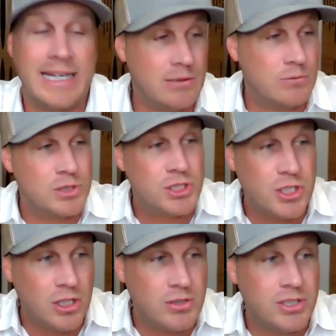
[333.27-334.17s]
and it will
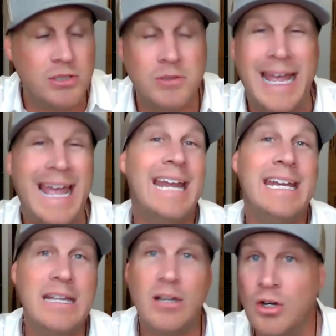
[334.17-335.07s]
show you
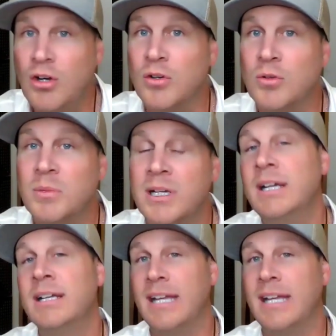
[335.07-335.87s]
any home